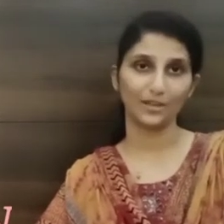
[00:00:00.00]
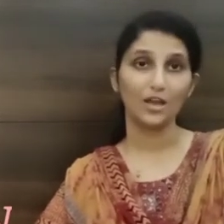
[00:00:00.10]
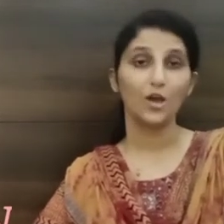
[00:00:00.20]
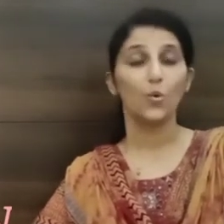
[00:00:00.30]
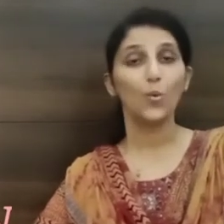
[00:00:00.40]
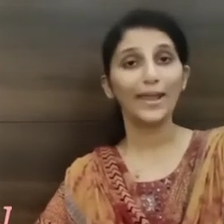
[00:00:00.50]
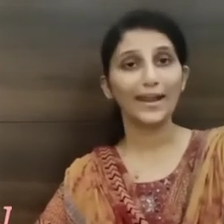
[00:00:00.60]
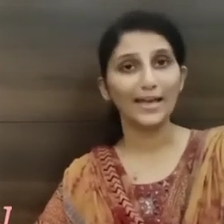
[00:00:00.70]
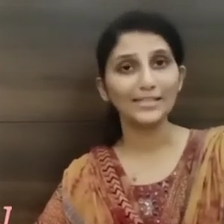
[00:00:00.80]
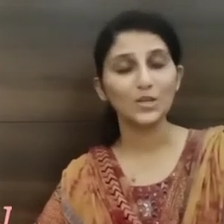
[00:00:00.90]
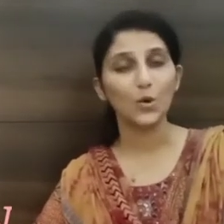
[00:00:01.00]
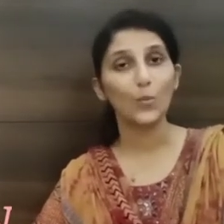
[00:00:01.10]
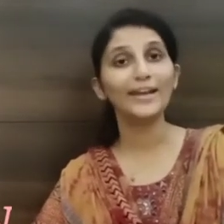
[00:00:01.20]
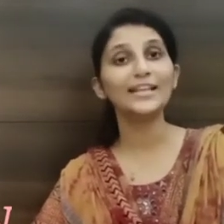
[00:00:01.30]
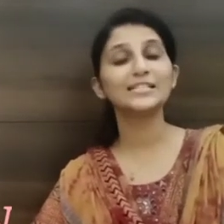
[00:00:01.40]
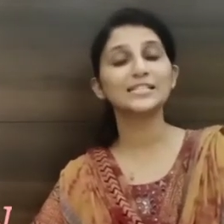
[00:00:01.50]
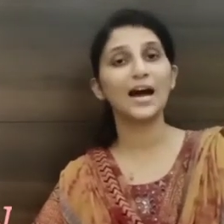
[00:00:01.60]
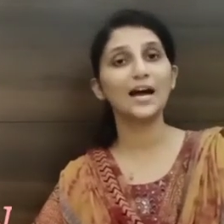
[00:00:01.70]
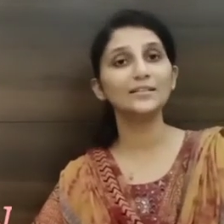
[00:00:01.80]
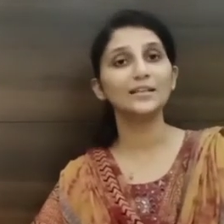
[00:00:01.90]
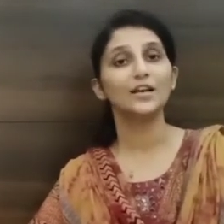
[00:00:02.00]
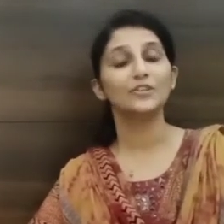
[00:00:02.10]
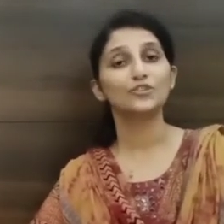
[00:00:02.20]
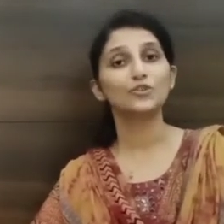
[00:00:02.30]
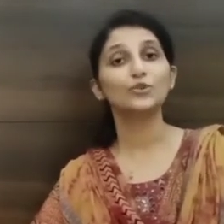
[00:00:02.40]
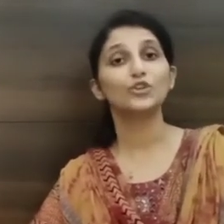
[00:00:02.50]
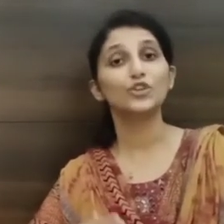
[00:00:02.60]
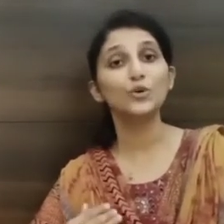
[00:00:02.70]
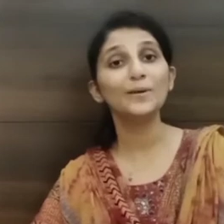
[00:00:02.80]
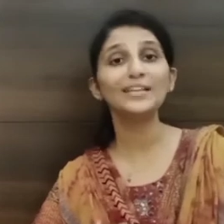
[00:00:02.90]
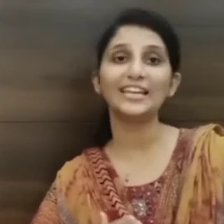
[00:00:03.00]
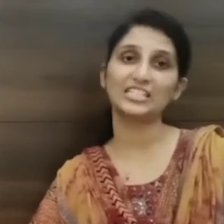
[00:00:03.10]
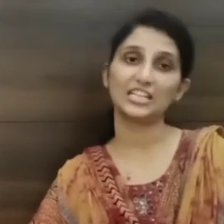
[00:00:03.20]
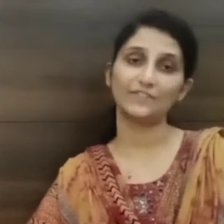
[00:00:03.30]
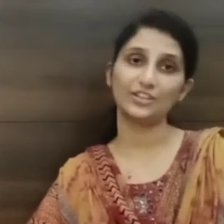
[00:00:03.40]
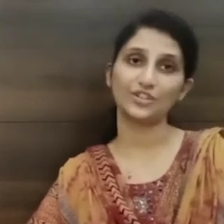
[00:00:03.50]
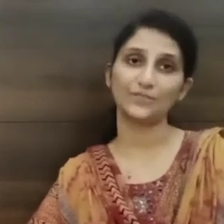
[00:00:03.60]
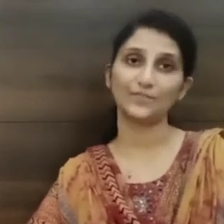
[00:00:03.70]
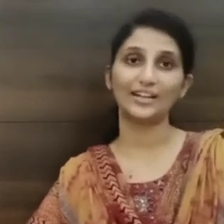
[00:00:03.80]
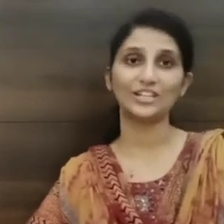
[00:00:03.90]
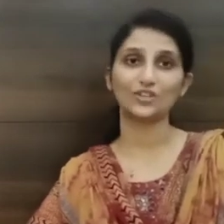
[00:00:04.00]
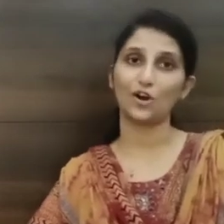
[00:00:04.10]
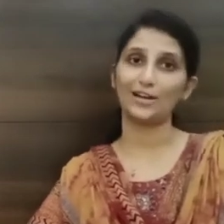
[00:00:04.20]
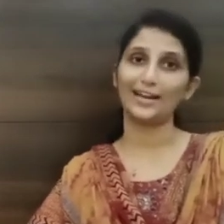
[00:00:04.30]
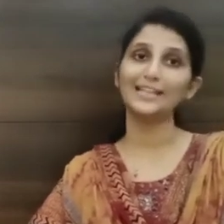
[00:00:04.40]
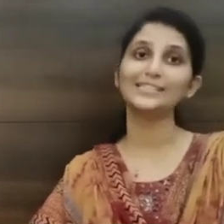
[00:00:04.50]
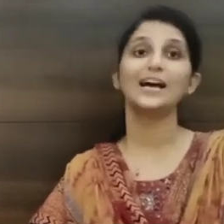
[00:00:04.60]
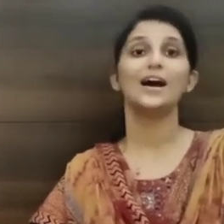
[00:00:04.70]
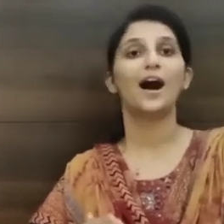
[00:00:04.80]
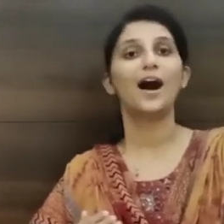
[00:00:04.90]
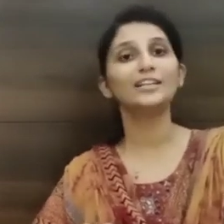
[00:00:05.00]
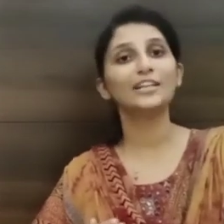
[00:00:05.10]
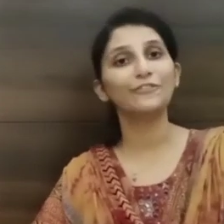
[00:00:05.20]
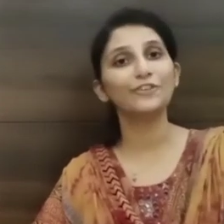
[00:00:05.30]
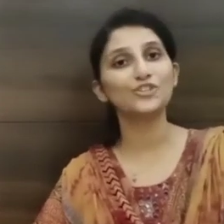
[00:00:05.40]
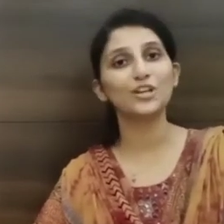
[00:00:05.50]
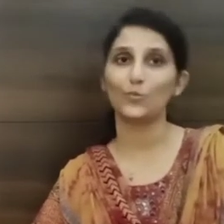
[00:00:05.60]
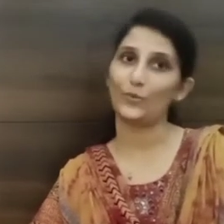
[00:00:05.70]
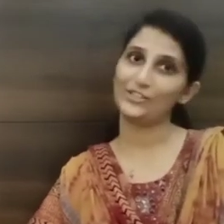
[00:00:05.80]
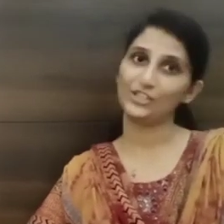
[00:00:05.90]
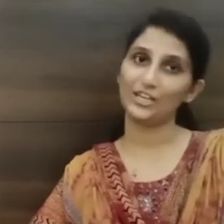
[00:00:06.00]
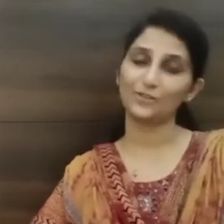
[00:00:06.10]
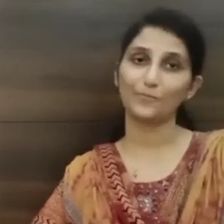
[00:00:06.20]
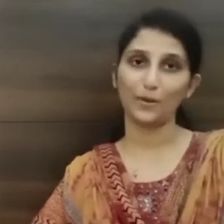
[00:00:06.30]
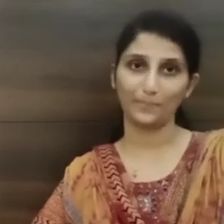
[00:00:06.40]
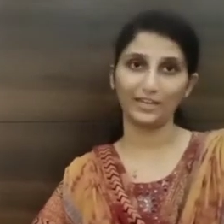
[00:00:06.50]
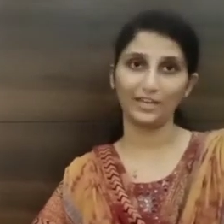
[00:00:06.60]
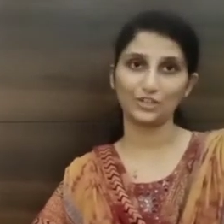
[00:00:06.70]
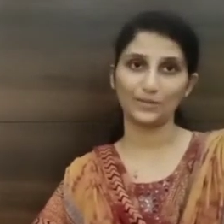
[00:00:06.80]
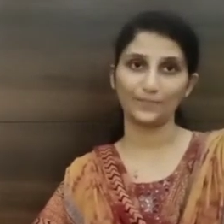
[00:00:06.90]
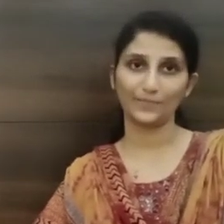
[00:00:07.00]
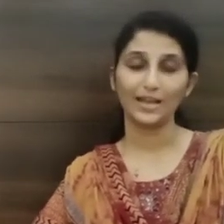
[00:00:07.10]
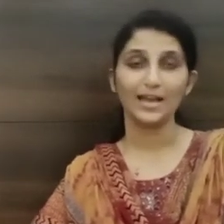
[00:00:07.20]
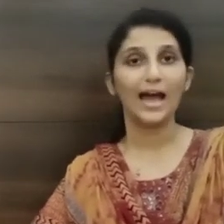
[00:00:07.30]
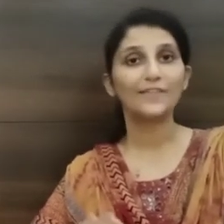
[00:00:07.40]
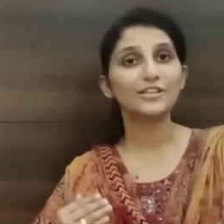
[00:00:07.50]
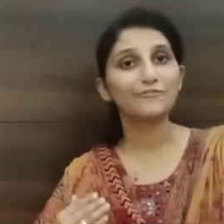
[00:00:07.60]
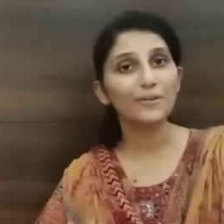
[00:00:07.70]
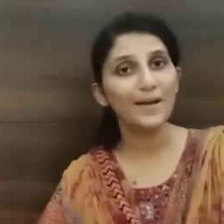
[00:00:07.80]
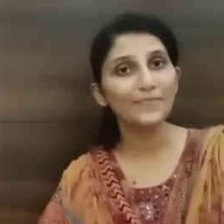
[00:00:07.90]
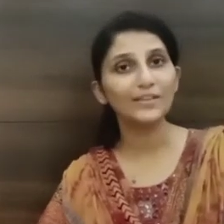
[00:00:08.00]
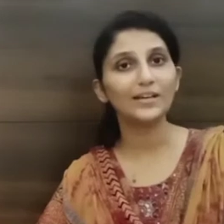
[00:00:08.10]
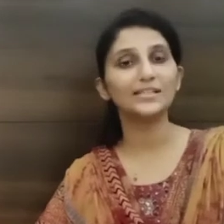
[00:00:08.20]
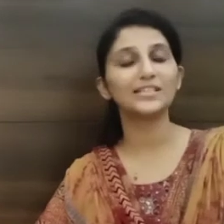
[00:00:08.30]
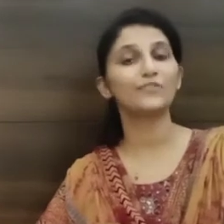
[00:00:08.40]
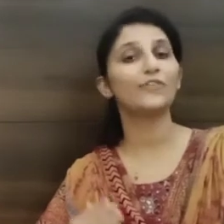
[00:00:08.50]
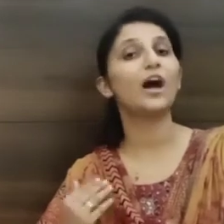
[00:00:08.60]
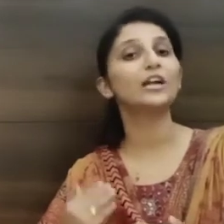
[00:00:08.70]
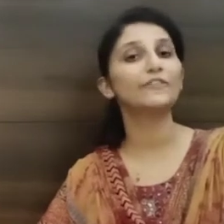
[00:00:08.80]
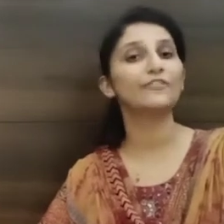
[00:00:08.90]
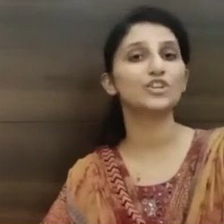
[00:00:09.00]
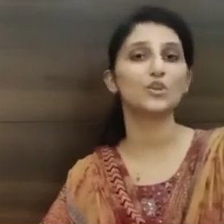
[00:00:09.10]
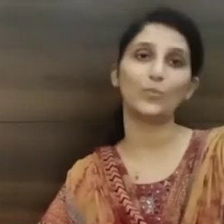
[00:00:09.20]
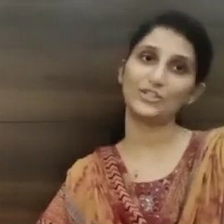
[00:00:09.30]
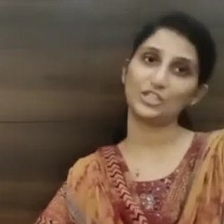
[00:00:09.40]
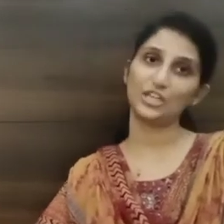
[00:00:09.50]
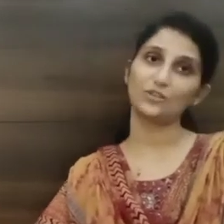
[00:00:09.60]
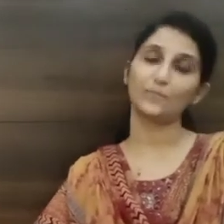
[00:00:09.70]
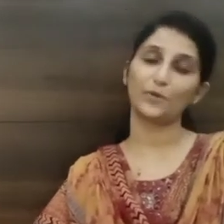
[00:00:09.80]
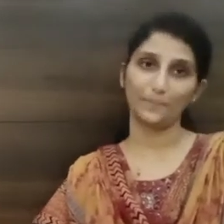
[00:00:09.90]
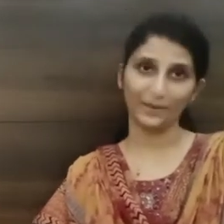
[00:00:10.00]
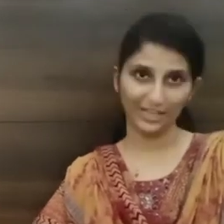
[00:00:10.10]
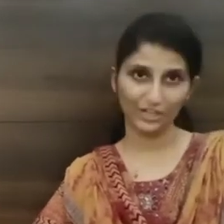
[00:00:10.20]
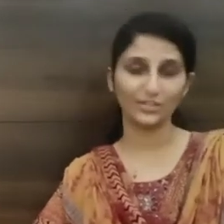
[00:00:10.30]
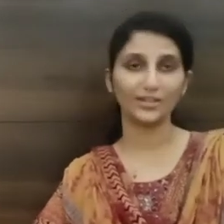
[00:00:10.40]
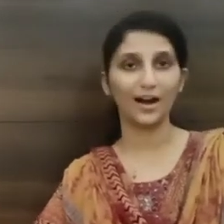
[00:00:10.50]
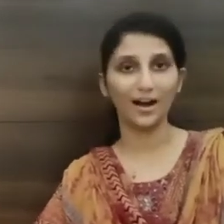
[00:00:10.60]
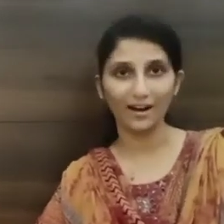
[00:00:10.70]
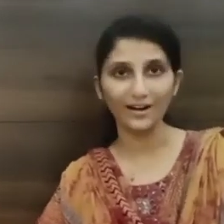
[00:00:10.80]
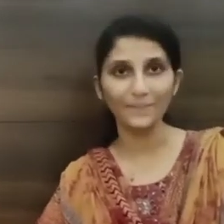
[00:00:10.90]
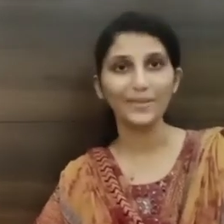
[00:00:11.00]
Whereas when it's done through human intervention, it is called as artificial vegetative propagation. And different methods of artificial vegetative propagation are